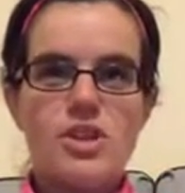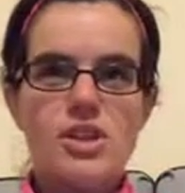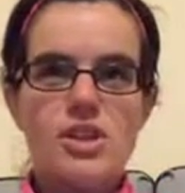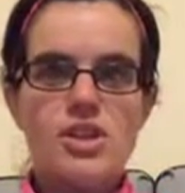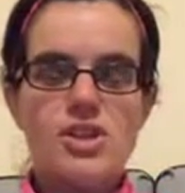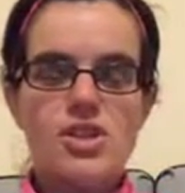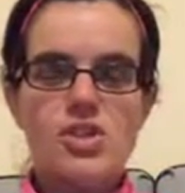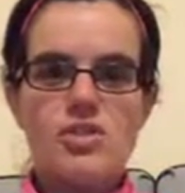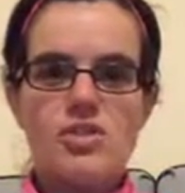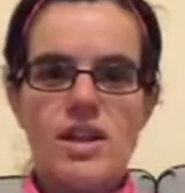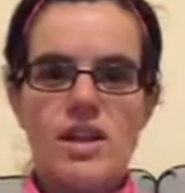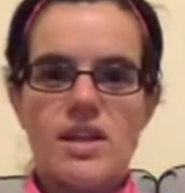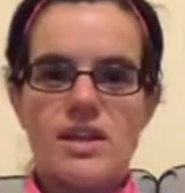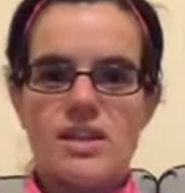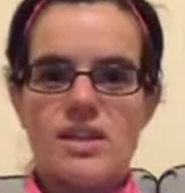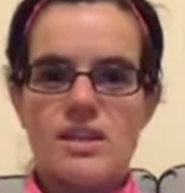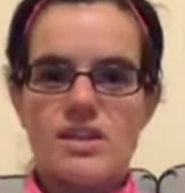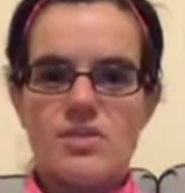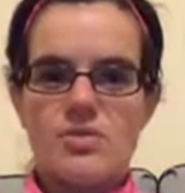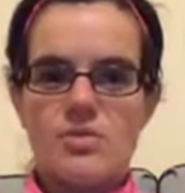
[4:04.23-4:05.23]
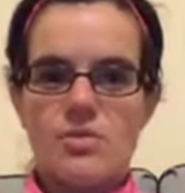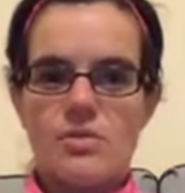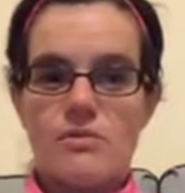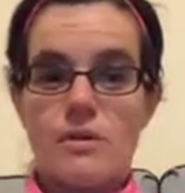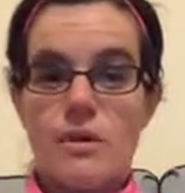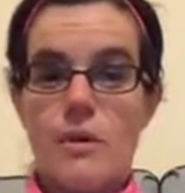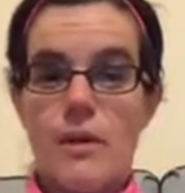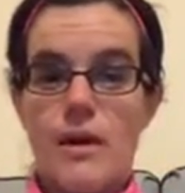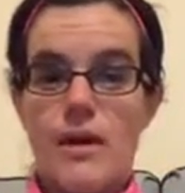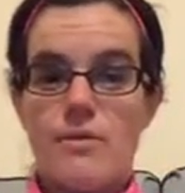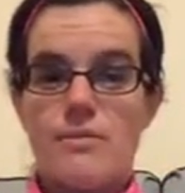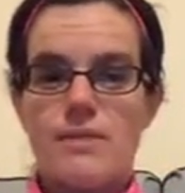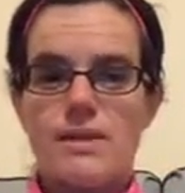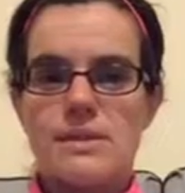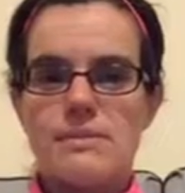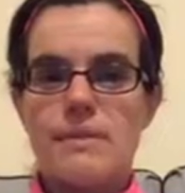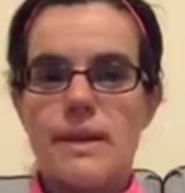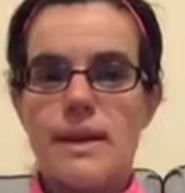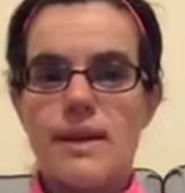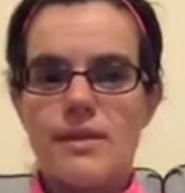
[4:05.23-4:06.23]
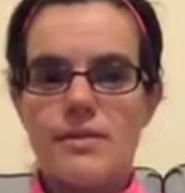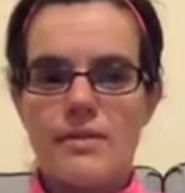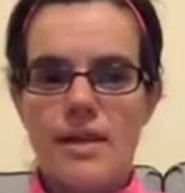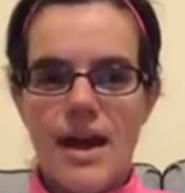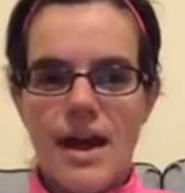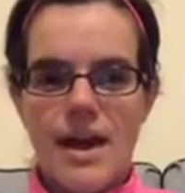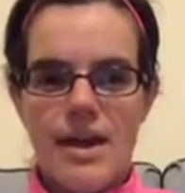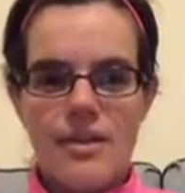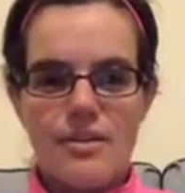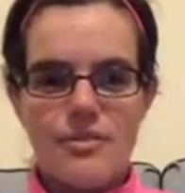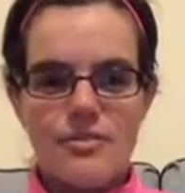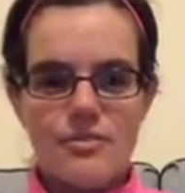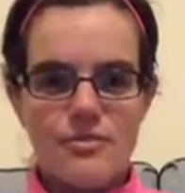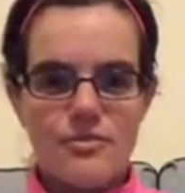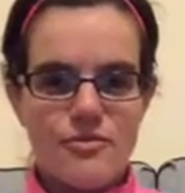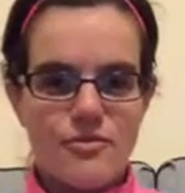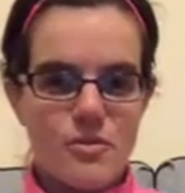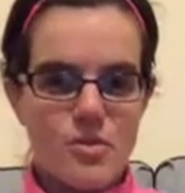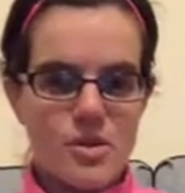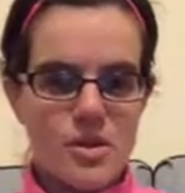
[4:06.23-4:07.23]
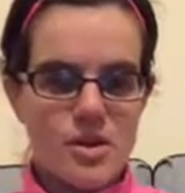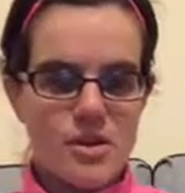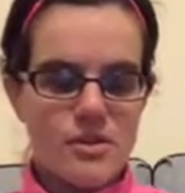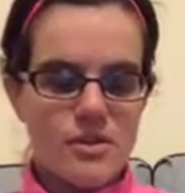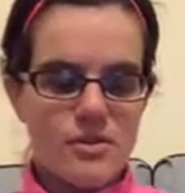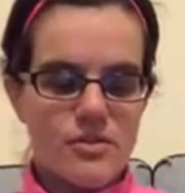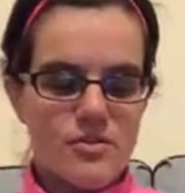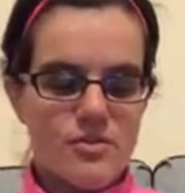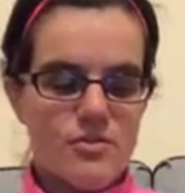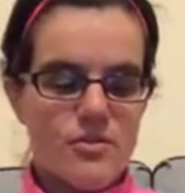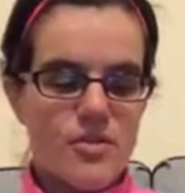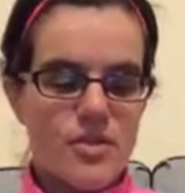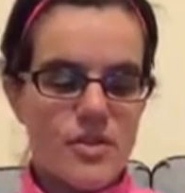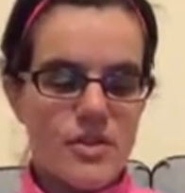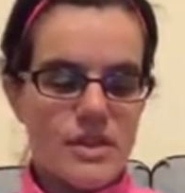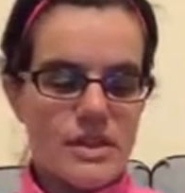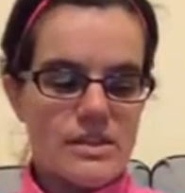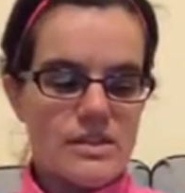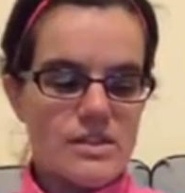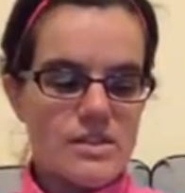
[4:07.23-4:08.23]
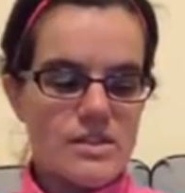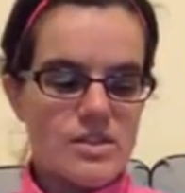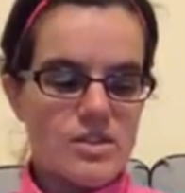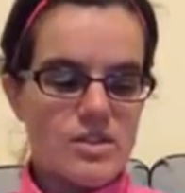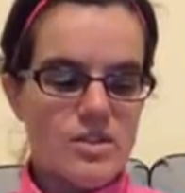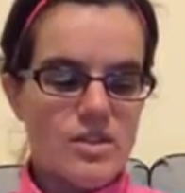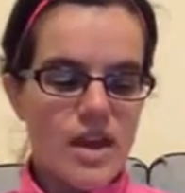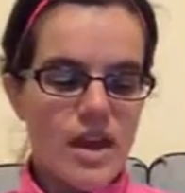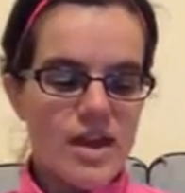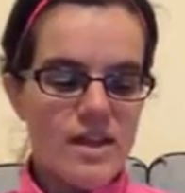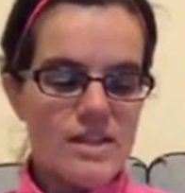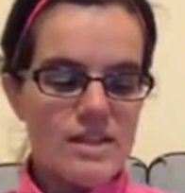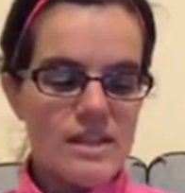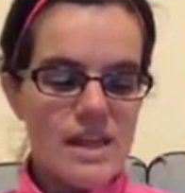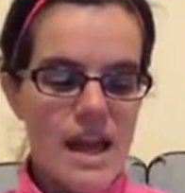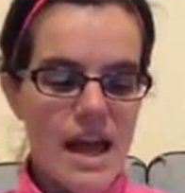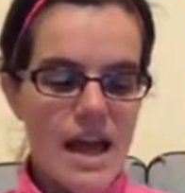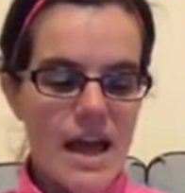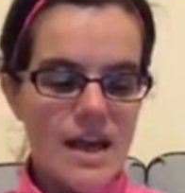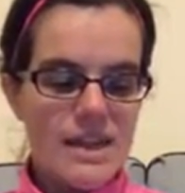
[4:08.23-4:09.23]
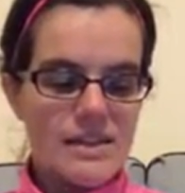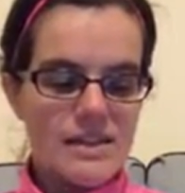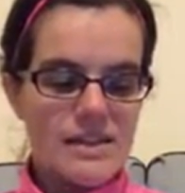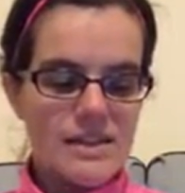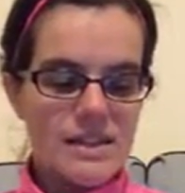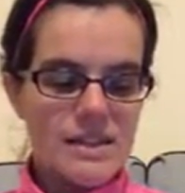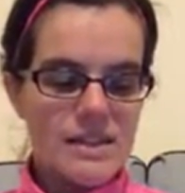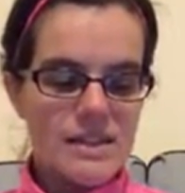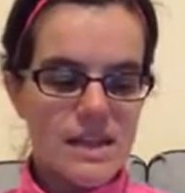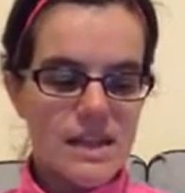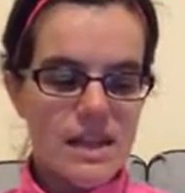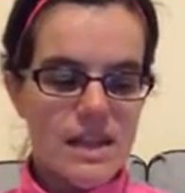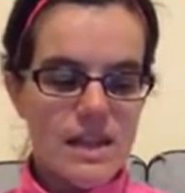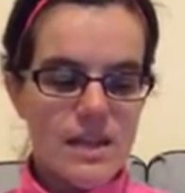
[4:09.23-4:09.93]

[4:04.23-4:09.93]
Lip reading: constraints or requirements might you have for this? So that is the S.